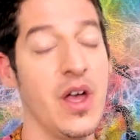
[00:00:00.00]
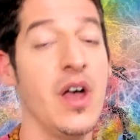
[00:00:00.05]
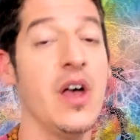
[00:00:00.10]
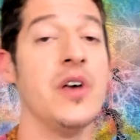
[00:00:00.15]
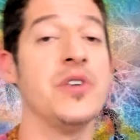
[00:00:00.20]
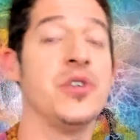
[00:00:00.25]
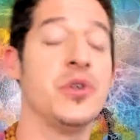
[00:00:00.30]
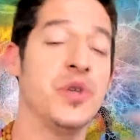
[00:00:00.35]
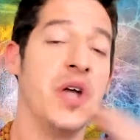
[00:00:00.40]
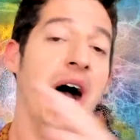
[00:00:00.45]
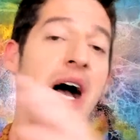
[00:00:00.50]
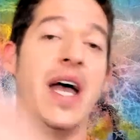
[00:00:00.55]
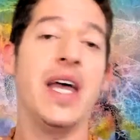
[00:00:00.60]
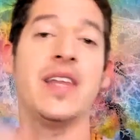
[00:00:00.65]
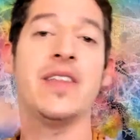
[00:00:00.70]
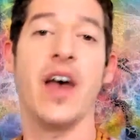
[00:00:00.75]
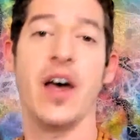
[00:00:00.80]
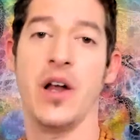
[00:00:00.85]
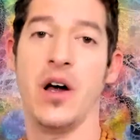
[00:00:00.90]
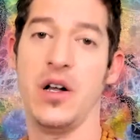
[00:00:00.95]
So tying
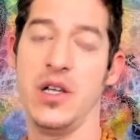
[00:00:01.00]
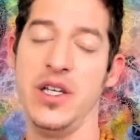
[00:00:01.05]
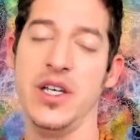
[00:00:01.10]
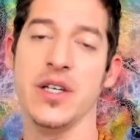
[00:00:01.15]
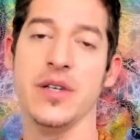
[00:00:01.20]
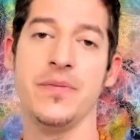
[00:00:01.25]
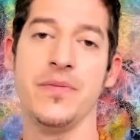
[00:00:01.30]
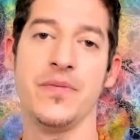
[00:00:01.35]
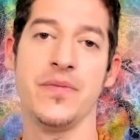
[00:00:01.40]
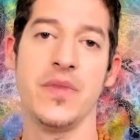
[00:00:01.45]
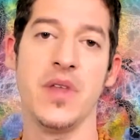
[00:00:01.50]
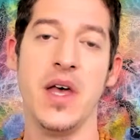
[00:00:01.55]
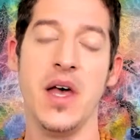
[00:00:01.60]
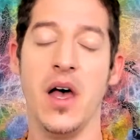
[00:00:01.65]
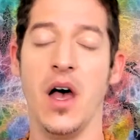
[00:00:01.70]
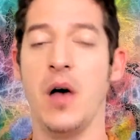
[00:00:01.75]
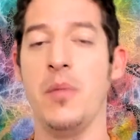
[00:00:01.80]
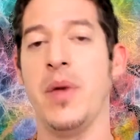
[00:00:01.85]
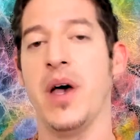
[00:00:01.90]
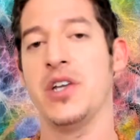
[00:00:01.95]
that all in,
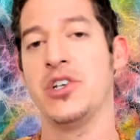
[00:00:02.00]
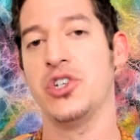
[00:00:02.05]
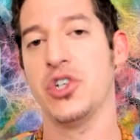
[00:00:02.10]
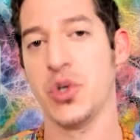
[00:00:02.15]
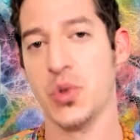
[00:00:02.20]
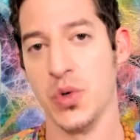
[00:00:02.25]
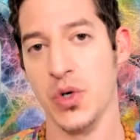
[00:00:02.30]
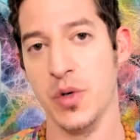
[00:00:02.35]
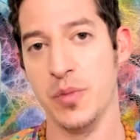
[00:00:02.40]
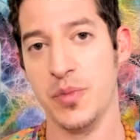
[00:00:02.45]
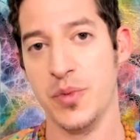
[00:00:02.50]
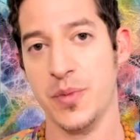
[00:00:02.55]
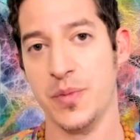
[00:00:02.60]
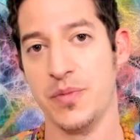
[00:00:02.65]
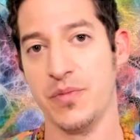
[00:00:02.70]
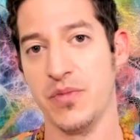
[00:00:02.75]
imagine a group